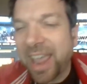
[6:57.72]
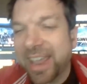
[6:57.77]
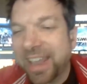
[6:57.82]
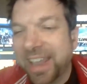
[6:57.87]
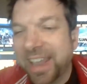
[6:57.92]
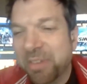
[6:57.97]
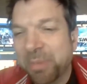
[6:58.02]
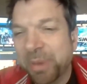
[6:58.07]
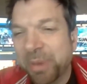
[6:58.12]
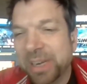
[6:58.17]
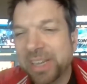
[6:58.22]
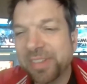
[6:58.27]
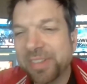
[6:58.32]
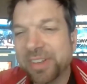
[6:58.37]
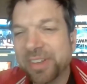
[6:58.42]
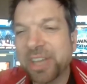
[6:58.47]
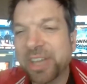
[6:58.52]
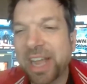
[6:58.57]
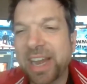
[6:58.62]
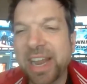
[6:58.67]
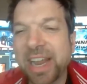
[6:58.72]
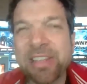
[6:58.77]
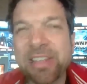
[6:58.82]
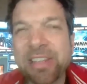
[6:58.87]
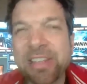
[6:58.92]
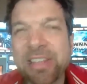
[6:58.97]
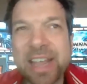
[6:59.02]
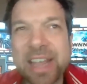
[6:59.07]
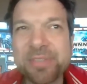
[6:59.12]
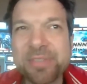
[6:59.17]
Hey, everybody in the chat. Hey,
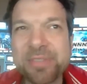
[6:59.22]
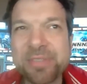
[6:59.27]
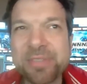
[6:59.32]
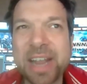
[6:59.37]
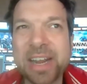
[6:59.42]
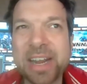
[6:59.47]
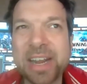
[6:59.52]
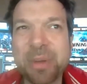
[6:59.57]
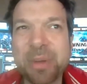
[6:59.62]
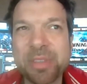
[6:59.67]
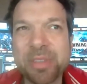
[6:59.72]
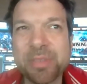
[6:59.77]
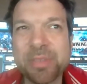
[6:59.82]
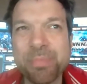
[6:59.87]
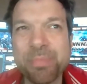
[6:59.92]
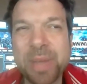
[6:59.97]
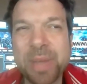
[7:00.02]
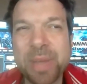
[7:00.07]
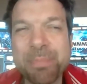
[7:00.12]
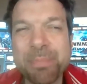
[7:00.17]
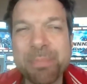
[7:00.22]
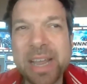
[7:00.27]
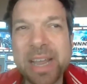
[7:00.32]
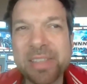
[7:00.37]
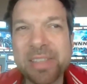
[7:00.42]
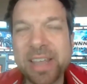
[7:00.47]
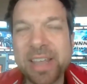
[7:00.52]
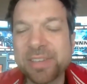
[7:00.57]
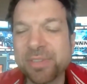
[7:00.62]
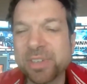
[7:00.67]
thanks for hanging out with Mike.
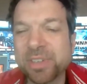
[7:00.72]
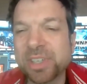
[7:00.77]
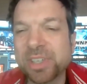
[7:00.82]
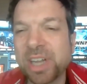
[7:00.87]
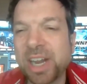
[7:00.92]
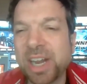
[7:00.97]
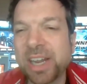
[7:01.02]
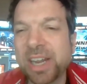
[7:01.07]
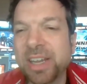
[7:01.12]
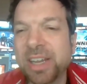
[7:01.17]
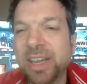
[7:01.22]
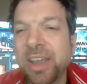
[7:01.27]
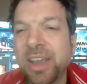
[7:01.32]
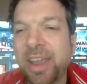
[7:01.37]
Mike, thanks for signing.